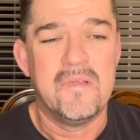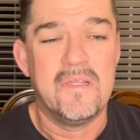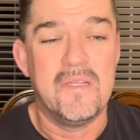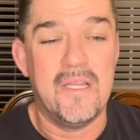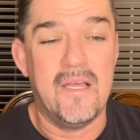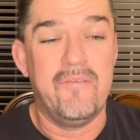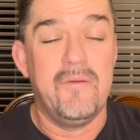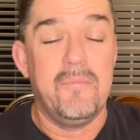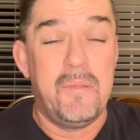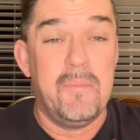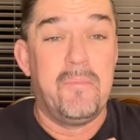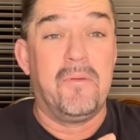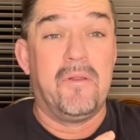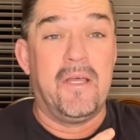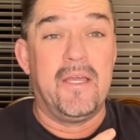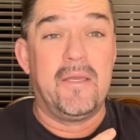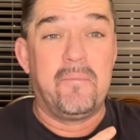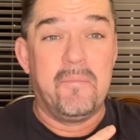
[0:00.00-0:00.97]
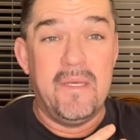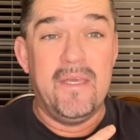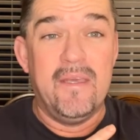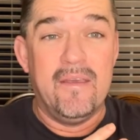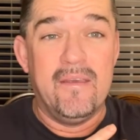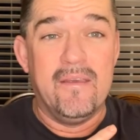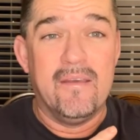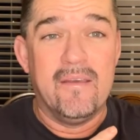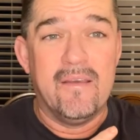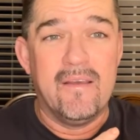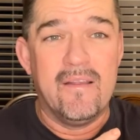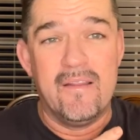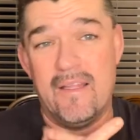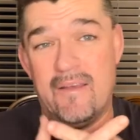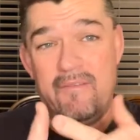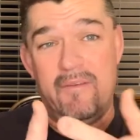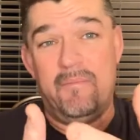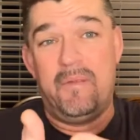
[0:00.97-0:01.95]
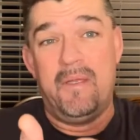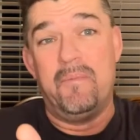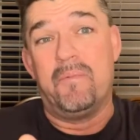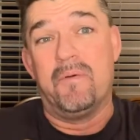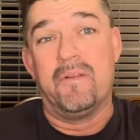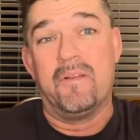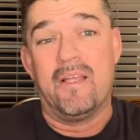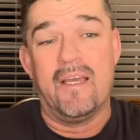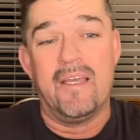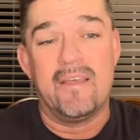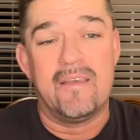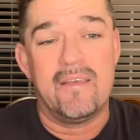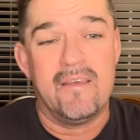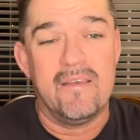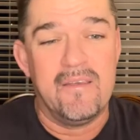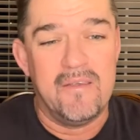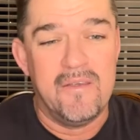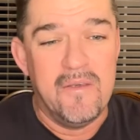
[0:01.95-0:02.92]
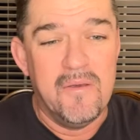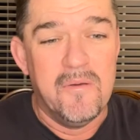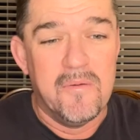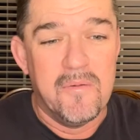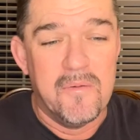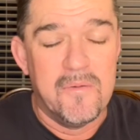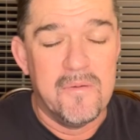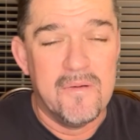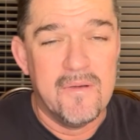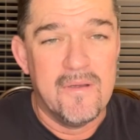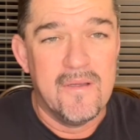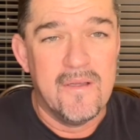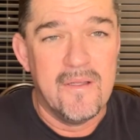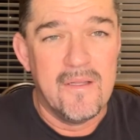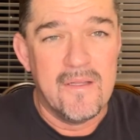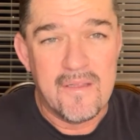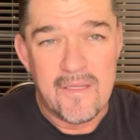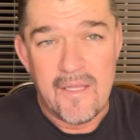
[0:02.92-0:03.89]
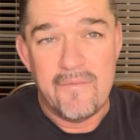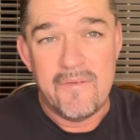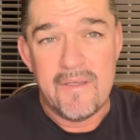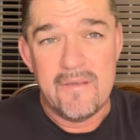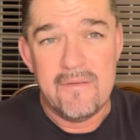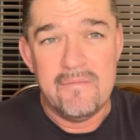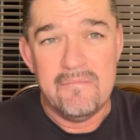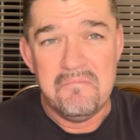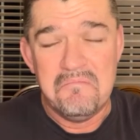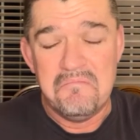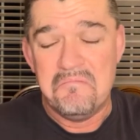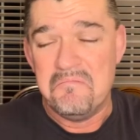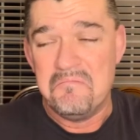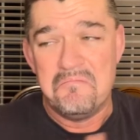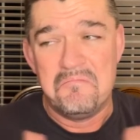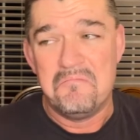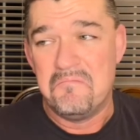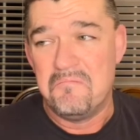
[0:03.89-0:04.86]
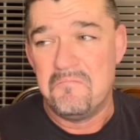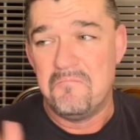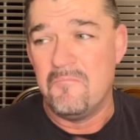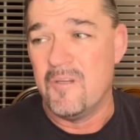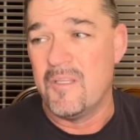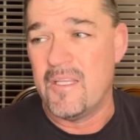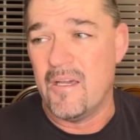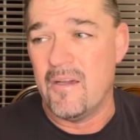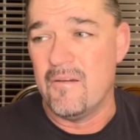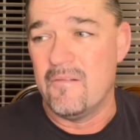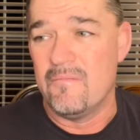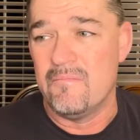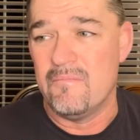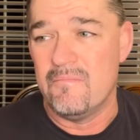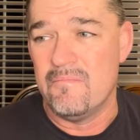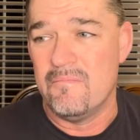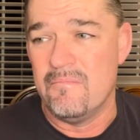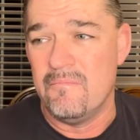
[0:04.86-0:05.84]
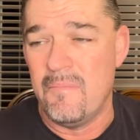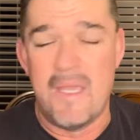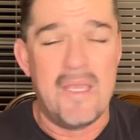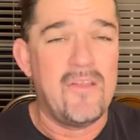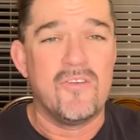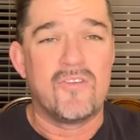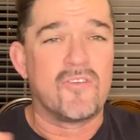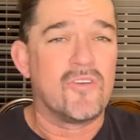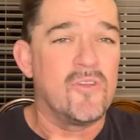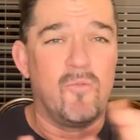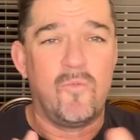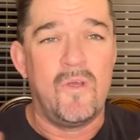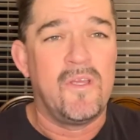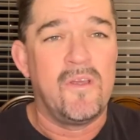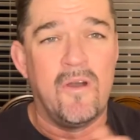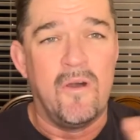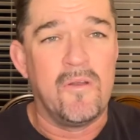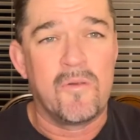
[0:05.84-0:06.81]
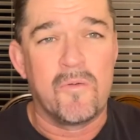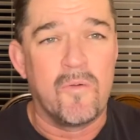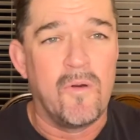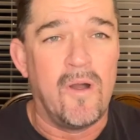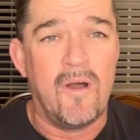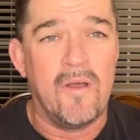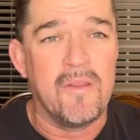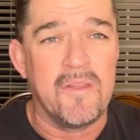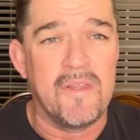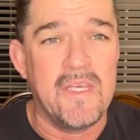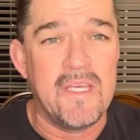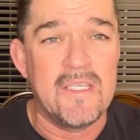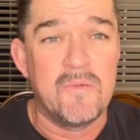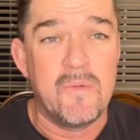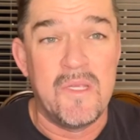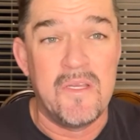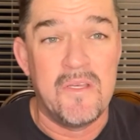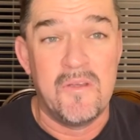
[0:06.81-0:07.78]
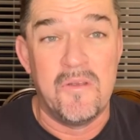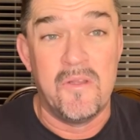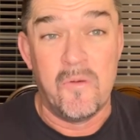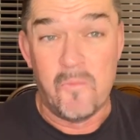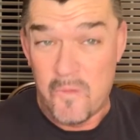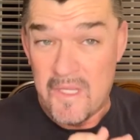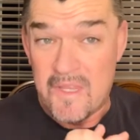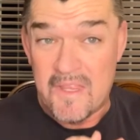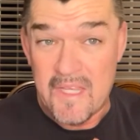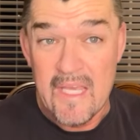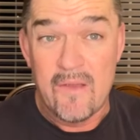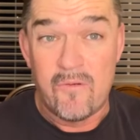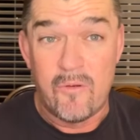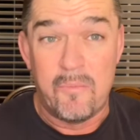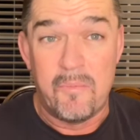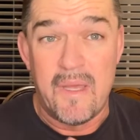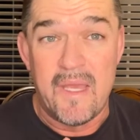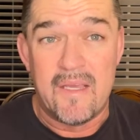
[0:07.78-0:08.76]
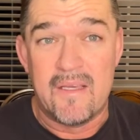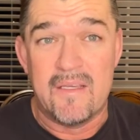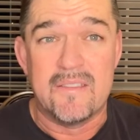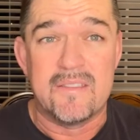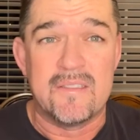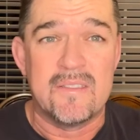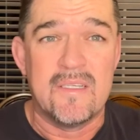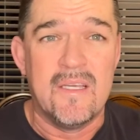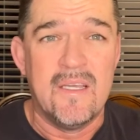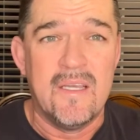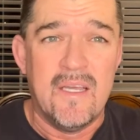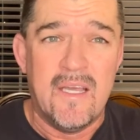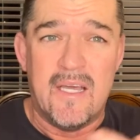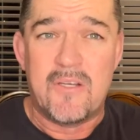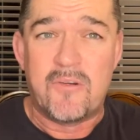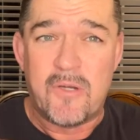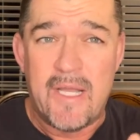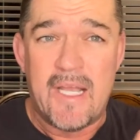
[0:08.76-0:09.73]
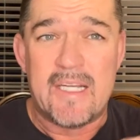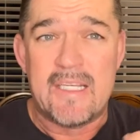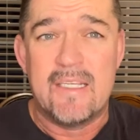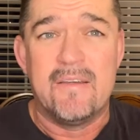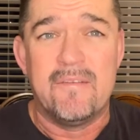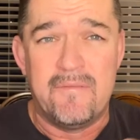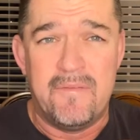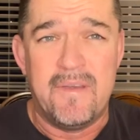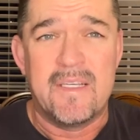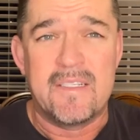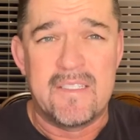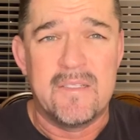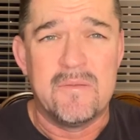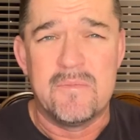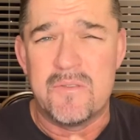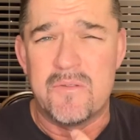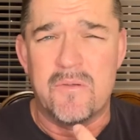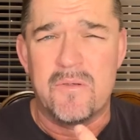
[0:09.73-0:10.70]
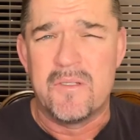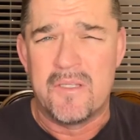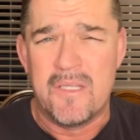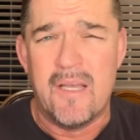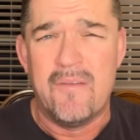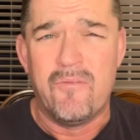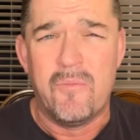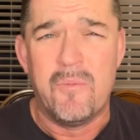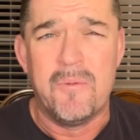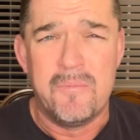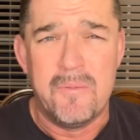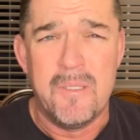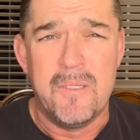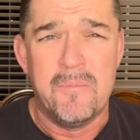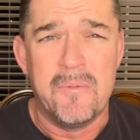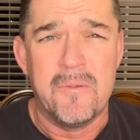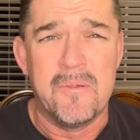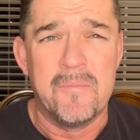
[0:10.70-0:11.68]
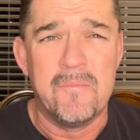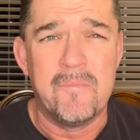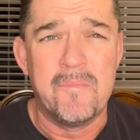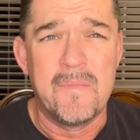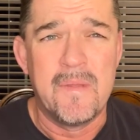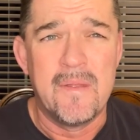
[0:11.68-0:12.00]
loving people like me, loving people like you, loving without making sure that we go through all the things we need to do that we think would make us attractive victims or lovable people,